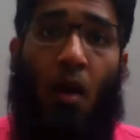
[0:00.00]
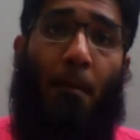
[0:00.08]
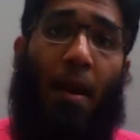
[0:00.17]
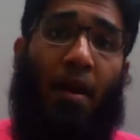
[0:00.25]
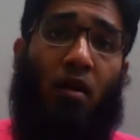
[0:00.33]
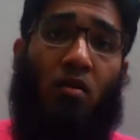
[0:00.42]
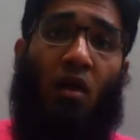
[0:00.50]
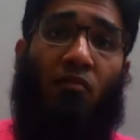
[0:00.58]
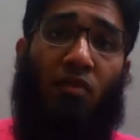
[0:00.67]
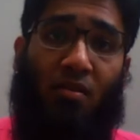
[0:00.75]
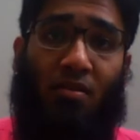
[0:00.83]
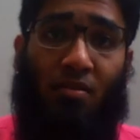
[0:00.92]

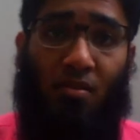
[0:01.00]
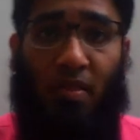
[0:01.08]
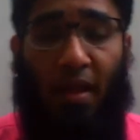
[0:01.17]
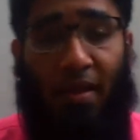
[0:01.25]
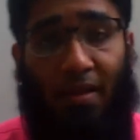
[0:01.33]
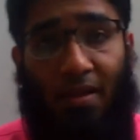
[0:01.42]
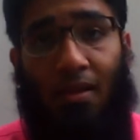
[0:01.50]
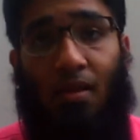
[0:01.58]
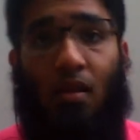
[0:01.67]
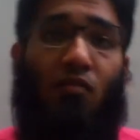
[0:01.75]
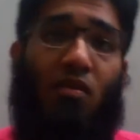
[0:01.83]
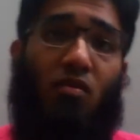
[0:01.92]
Microsoft is
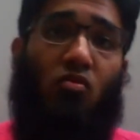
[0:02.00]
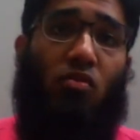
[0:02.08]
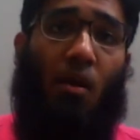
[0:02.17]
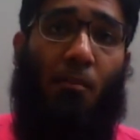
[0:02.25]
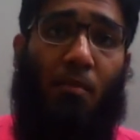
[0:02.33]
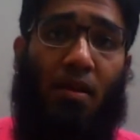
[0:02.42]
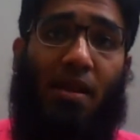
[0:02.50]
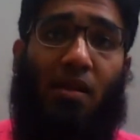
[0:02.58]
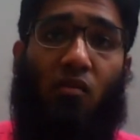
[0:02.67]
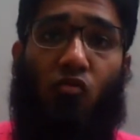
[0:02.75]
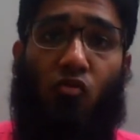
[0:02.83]
thinking, even to some leak,